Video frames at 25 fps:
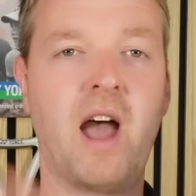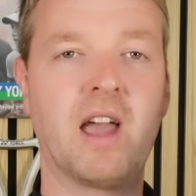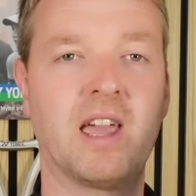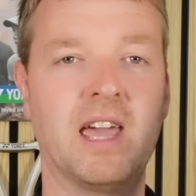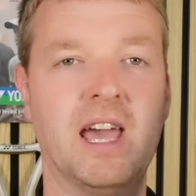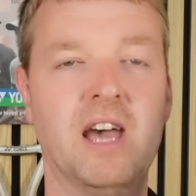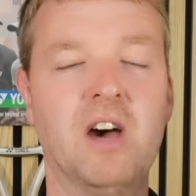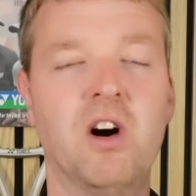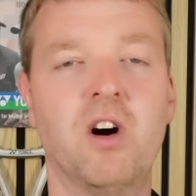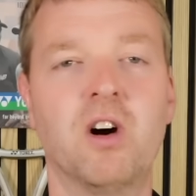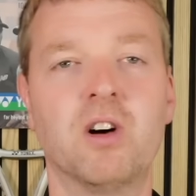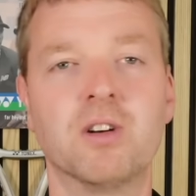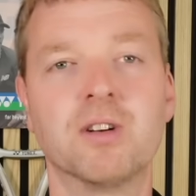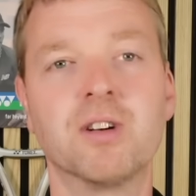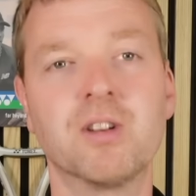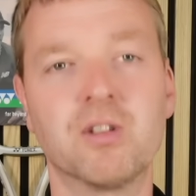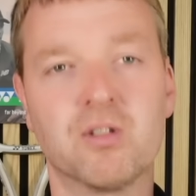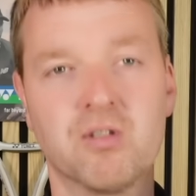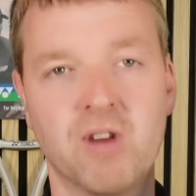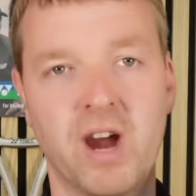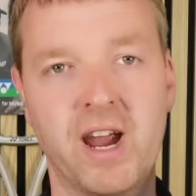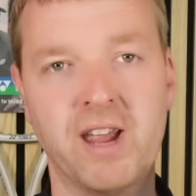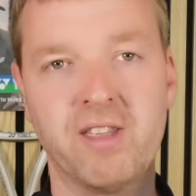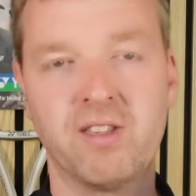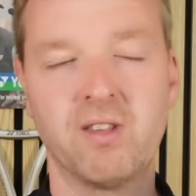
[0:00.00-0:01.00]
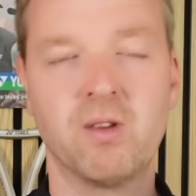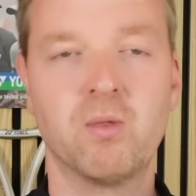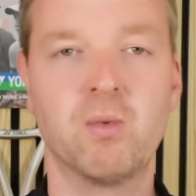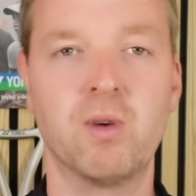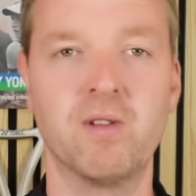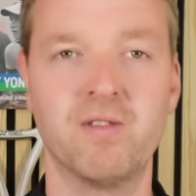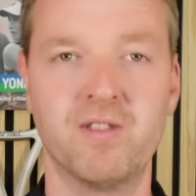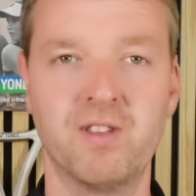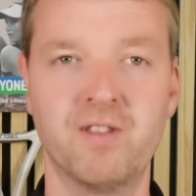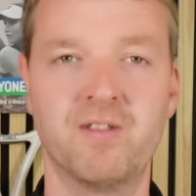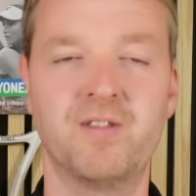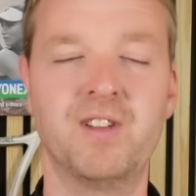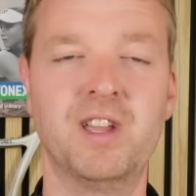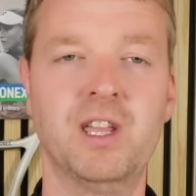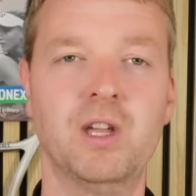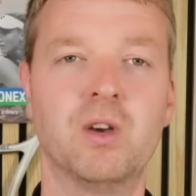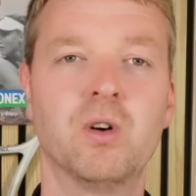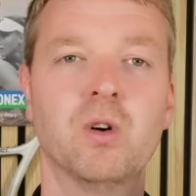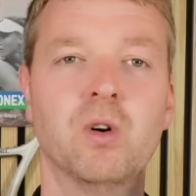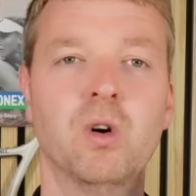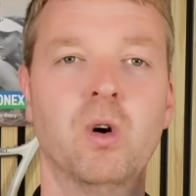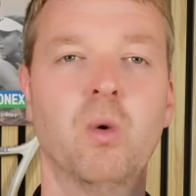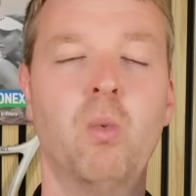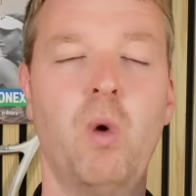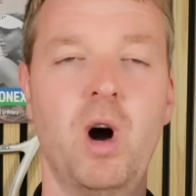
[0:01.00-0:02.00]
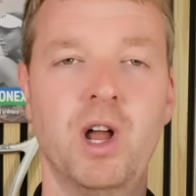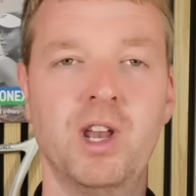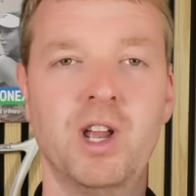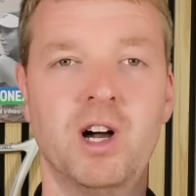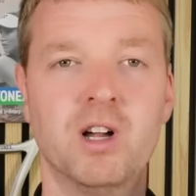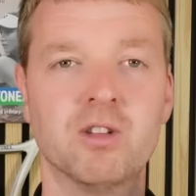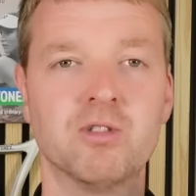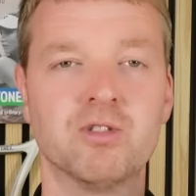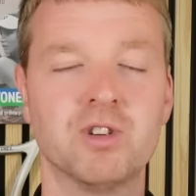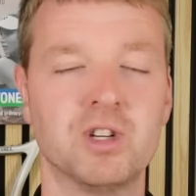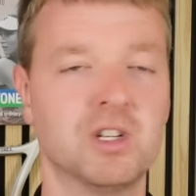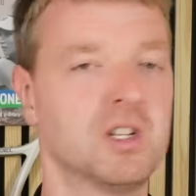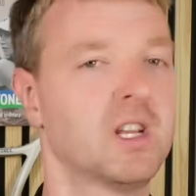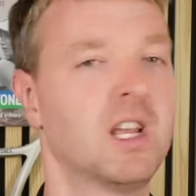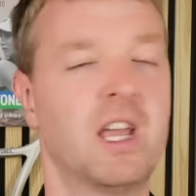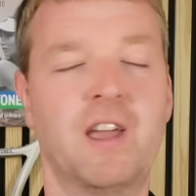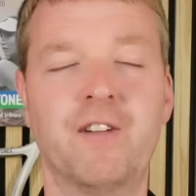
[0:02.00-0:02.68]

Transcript: get on great with the V-Core 100.